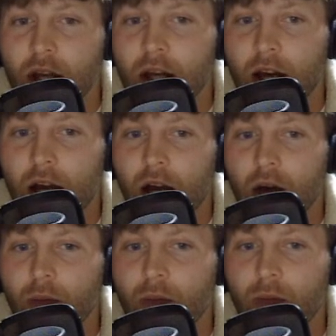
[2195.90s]

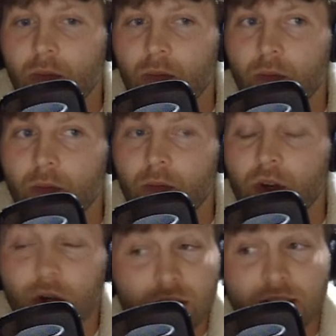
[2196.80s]

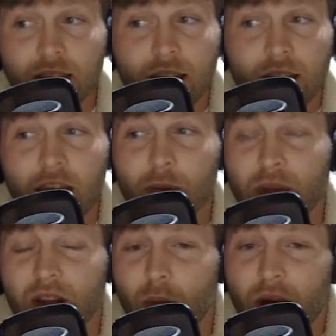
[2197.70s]
could CeeDee Lamb be the
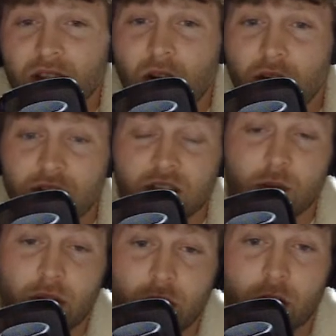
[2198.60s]
best offensive
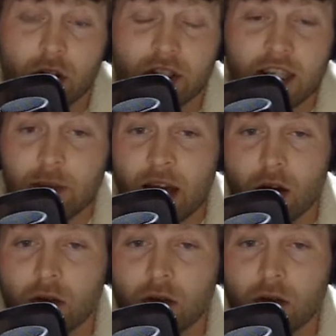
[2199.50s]
player on our team now?